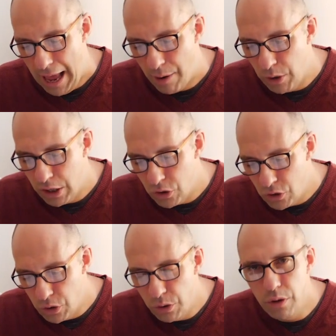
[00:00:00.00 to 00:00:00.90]
And we
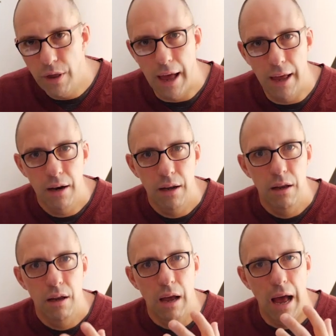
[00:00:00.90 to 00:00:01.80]
can do that
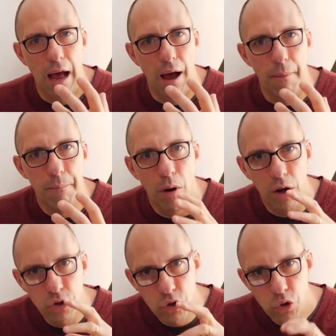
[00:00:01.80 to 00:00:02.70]

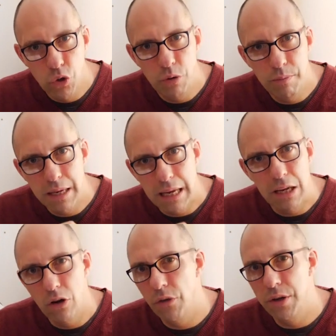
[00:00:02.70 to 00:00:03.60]
by zooming
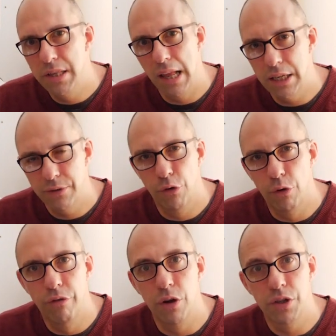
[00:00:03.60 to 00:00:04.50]
in on these last
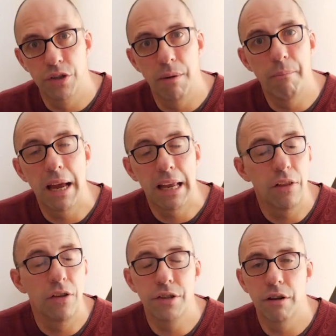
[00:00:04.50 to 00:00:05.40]
4 verses and
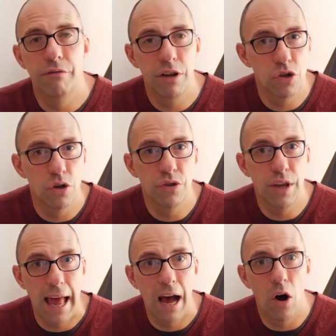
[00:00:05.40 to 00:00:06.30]
making these
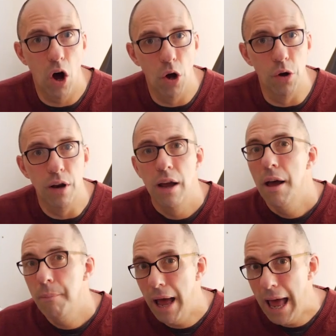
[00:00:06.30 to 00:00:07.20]
convictions our own.
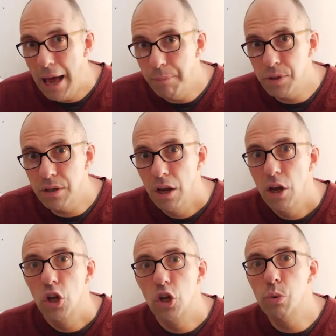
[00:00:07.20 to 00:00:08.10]
Perhaps
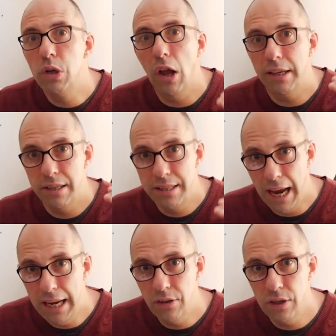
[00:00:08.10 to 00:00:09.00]
you would like to
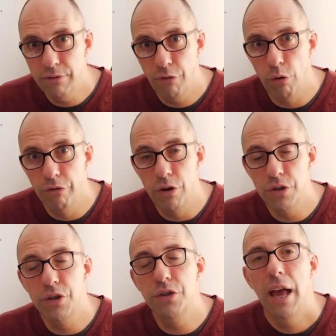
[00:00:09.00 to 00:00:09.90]
take these 4
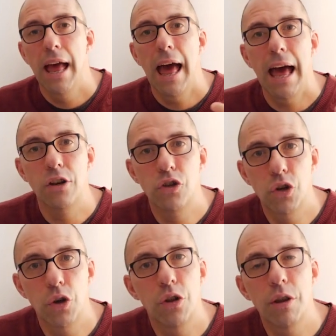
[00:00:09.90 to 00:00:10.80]
verses and
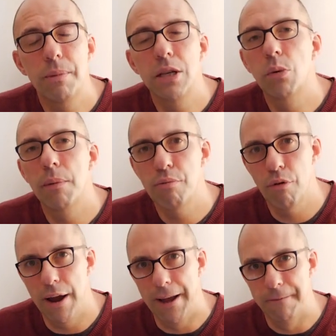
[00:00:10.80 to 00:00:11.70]
turn them into a
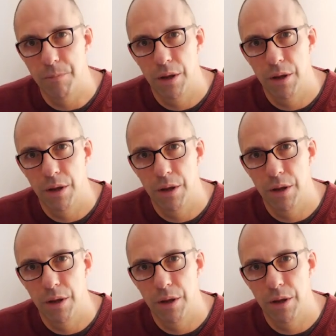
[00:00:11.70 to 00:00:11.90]
prayer.